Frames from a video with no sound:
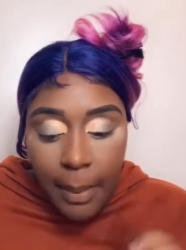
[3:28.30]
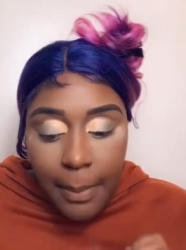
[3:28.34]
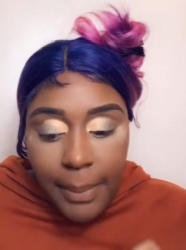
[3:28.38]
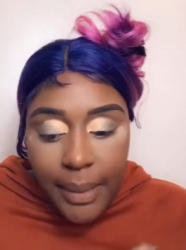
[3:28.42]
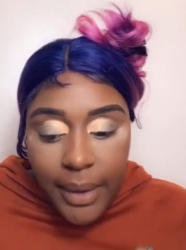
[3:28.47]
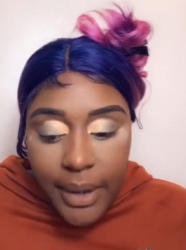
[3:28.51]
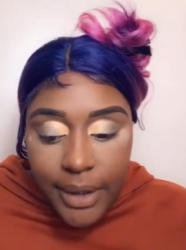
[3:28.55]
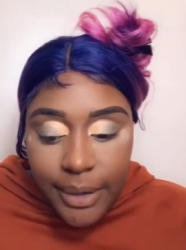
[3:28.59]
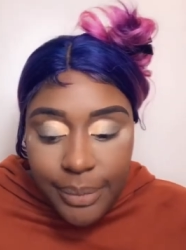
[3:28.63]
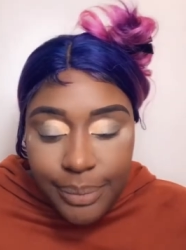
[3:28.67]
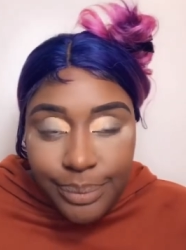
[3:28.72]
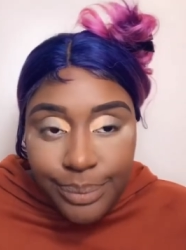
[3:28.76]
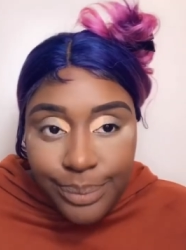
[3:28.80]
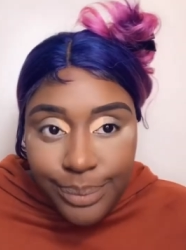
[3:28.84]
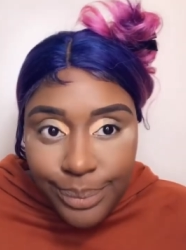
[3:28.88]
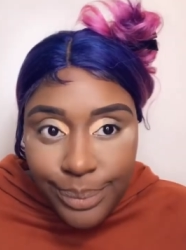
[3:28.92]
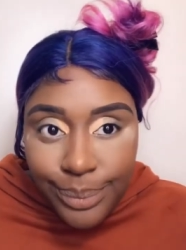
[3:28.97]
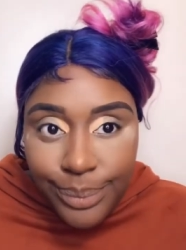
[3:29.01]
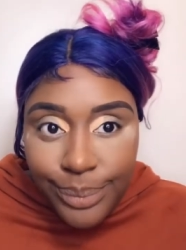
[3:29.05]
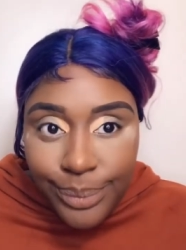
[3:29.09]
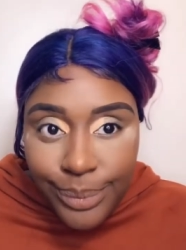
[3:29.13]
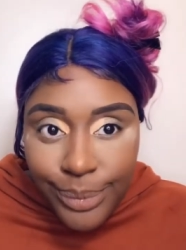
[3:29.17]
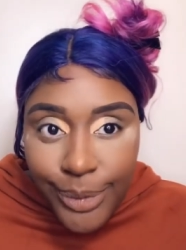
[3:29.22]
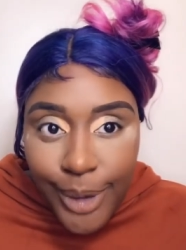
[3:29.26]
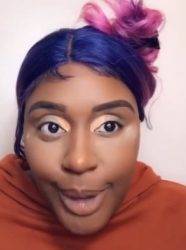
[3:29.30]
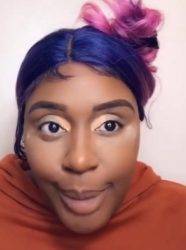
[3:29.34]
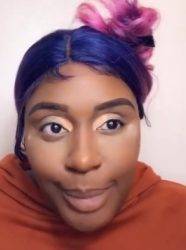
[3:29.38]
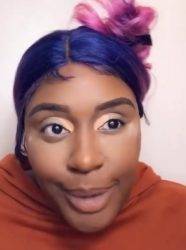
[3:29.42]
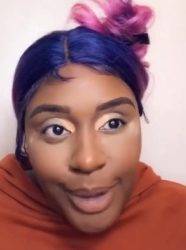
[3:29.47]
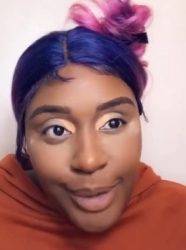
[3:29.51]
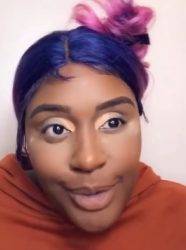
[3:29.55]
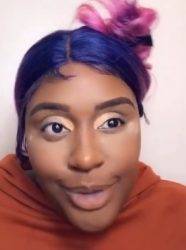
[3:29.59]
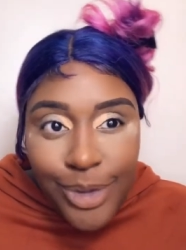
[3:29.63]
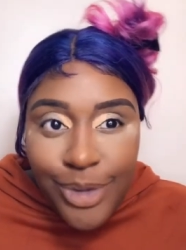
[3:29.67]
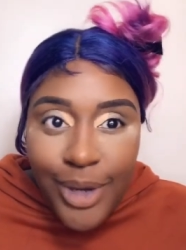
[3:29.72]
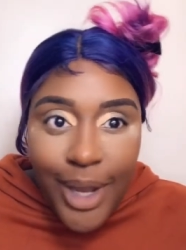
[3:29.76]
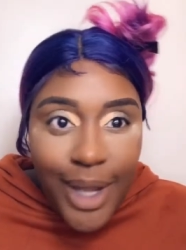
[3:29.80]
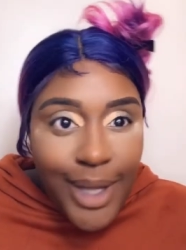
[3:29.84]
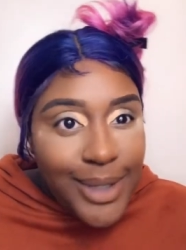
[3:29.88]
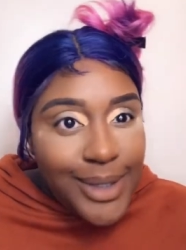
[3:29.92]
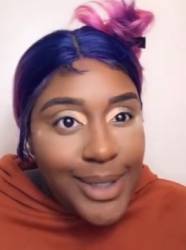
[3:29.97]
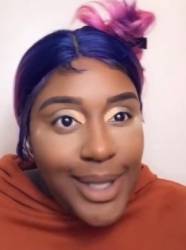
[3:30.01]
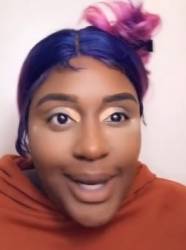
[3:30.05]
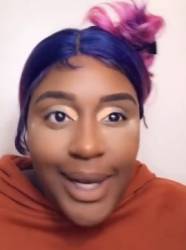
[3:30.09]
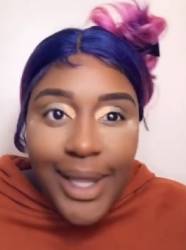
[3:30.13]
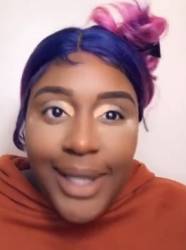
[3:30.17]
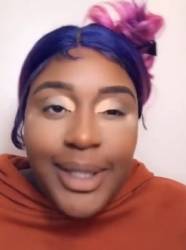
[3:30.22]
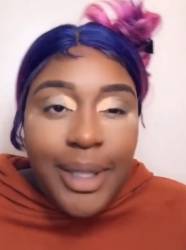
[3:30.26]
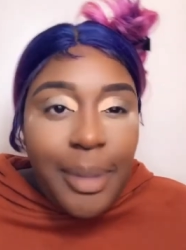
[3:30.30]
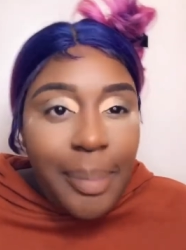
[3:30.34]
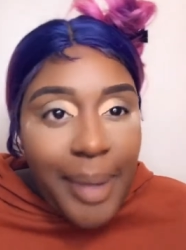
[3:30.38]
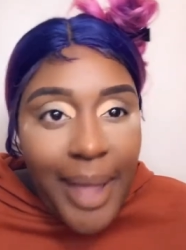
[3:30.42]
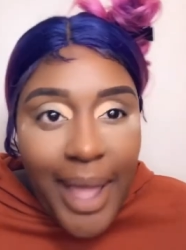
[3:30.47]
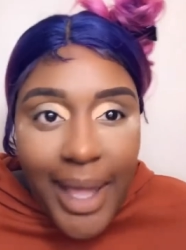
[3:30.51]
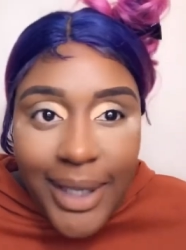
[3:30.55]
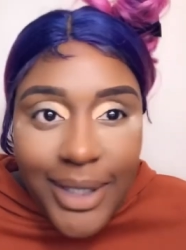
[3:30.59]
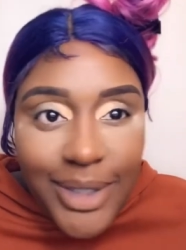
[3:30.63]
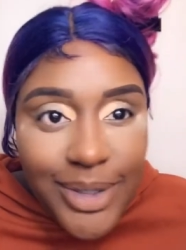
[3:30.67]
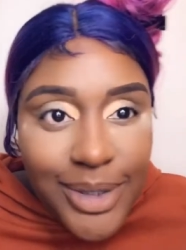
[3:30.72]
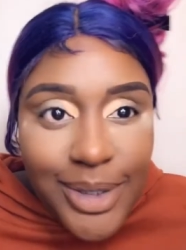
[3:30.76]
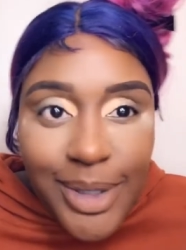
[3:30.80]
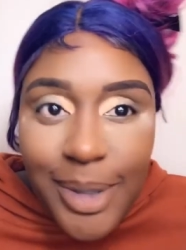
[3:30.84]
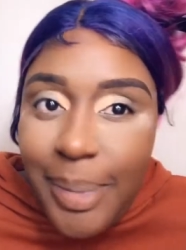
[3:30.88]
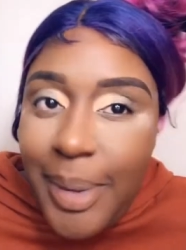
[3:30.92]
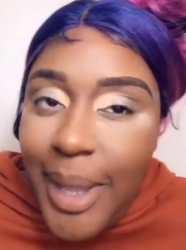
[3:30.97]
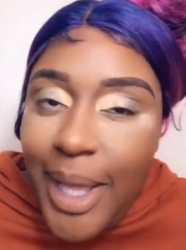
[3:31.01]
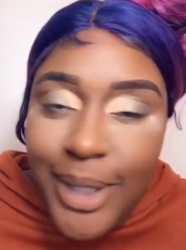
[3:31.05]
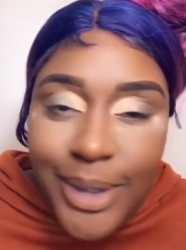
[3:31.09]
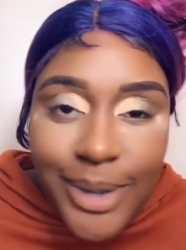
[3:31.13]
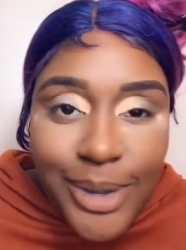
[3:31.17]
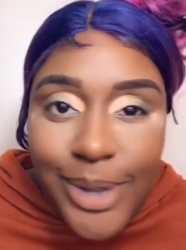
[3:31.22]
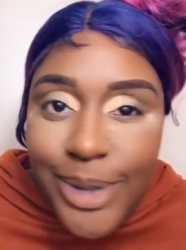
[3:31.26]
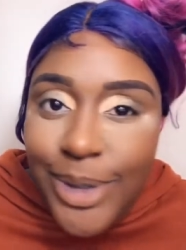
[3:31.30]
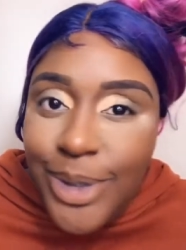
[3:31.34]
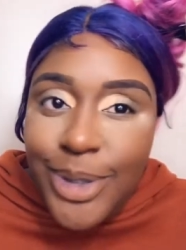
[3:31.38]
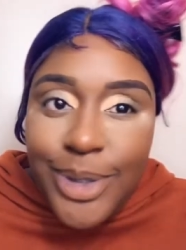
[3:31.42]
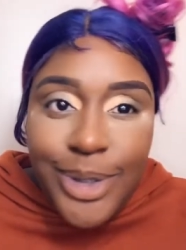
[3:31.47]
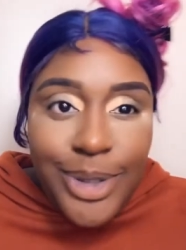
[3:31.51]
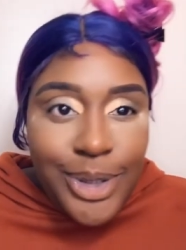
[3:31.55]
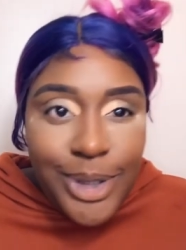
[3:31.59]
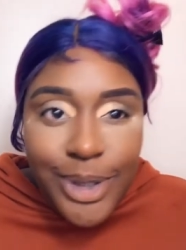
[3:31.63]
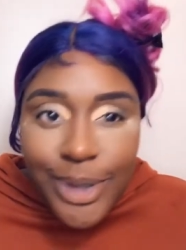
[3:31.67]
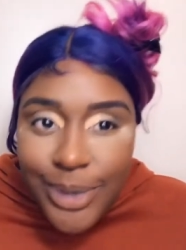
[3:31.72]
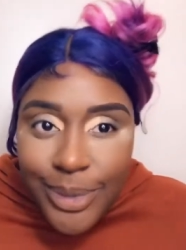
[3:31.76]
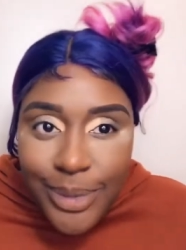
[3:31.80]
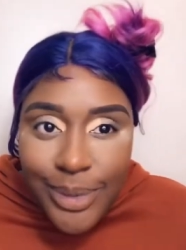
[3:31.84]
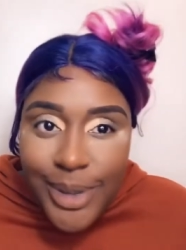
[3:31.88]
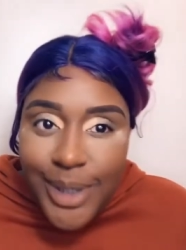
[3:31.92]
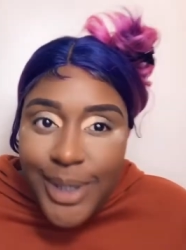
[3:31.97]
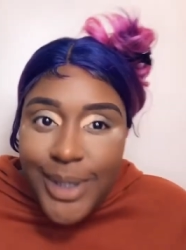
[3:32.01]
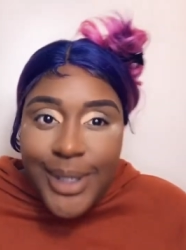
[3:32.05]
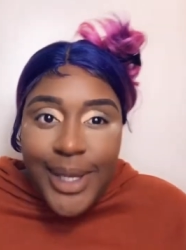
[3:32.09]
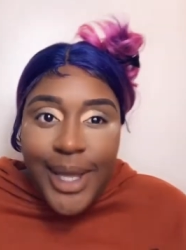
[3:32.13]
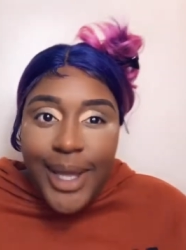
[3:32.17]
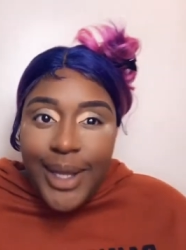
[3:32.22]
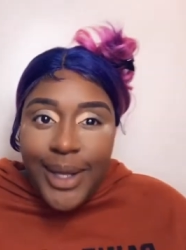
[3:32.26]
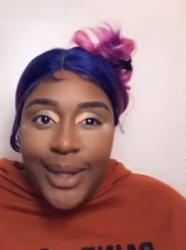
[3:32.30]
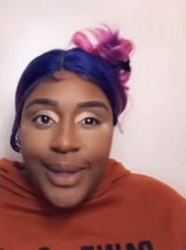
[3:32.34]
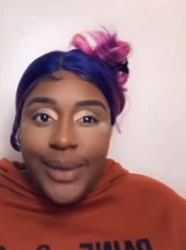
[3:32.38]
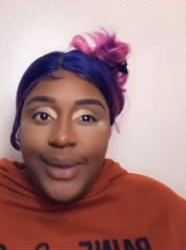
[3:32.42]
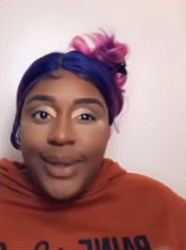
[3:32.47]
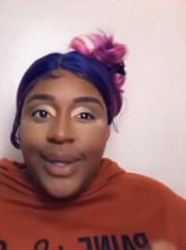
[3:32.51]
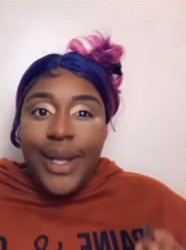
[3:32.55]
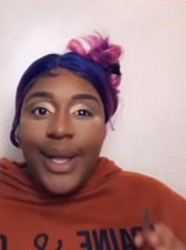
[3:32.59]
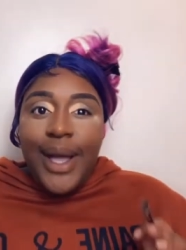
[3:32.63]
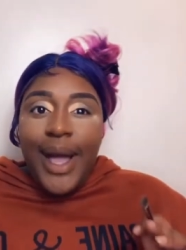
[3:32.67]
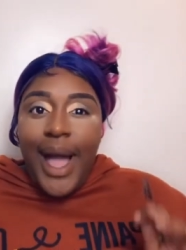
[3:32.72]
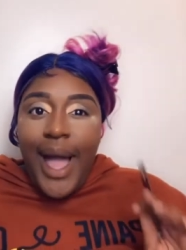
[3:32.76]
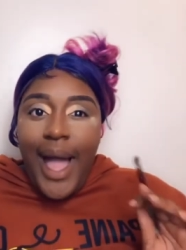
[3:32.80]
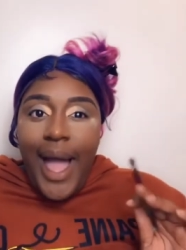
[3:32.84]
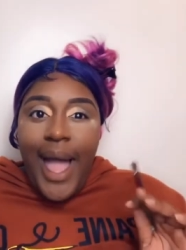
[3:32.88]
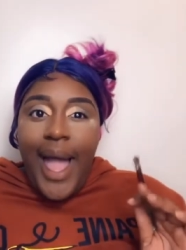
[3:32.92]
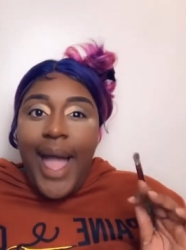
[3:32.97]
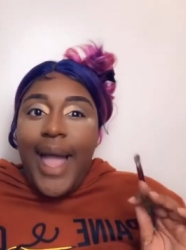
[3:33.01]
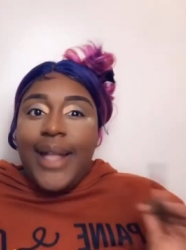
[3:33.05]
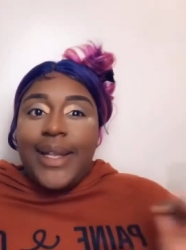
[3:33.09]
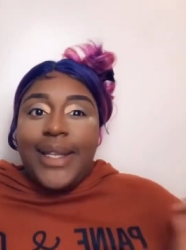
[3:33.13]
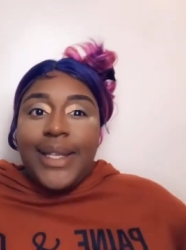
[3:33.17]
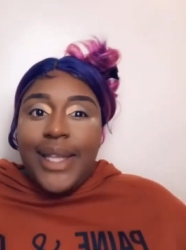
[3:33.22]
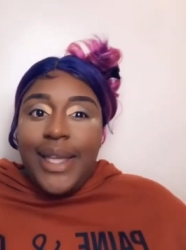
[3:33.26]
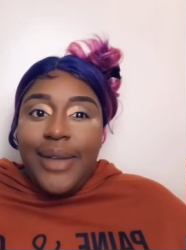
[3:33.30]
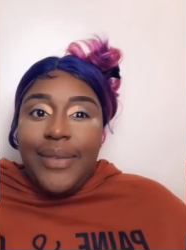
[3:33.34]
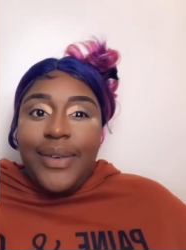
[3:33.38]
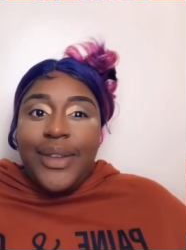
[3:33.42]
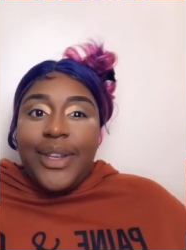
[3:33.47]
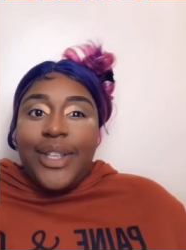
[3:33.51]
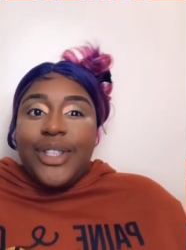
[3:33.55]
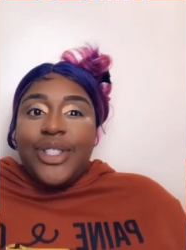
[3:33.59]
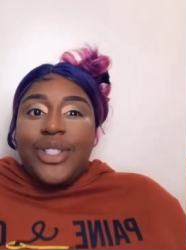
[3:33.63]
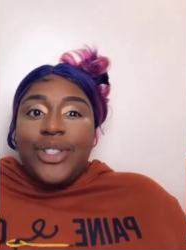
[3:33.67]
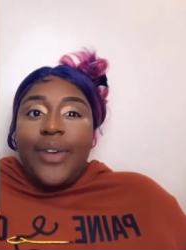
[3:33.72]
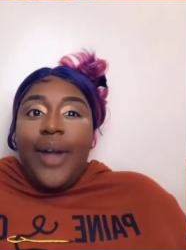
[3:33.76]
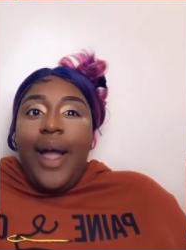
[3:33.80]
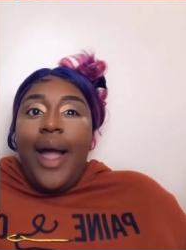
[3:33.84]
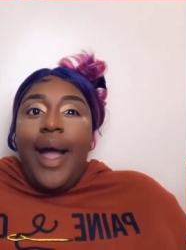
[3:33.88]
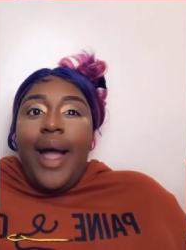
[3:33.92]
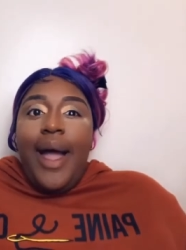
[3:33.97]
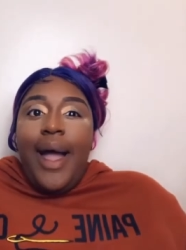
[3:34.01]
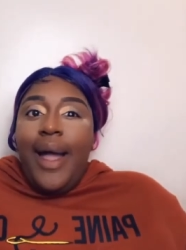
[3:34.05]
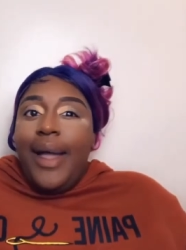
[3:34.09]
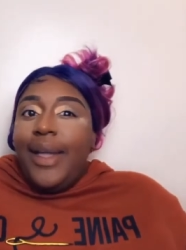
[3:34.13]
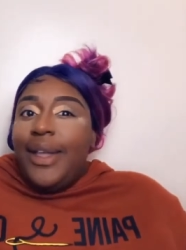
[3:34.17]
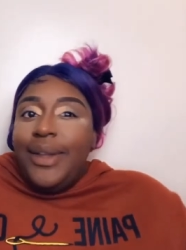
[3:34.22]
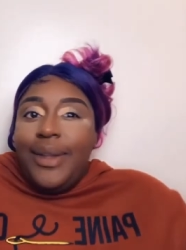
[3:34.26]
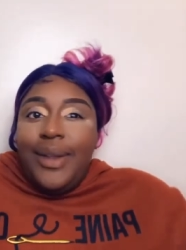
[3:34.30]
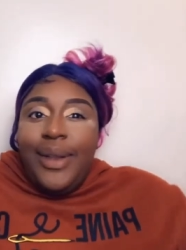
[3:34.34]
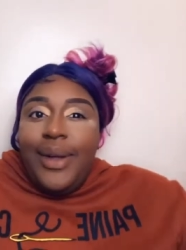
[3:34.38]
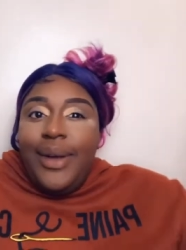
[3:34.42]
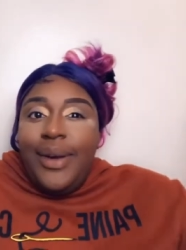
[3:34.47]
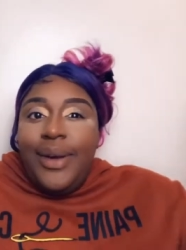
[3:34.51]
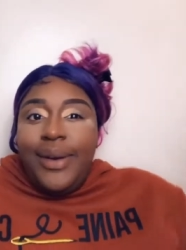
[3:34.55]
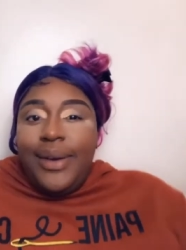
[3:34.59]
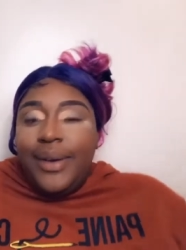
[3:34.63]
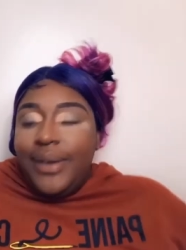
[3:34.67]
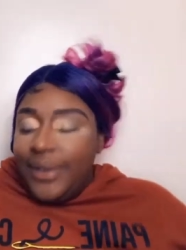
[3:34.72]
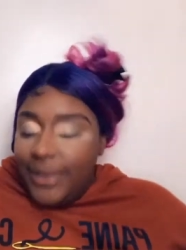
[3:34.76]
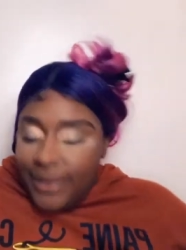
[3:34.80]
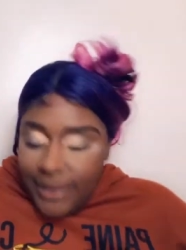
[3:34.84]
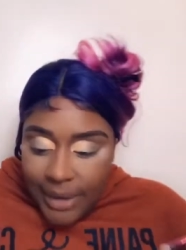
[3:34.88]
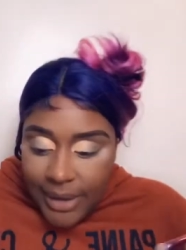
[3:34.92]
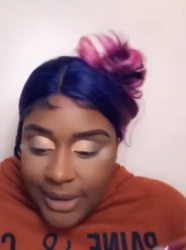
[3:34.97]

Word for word: but I'm gonna give it a try because I like the packaging. The packaging is just cute as hell. I had to give it a try, you know.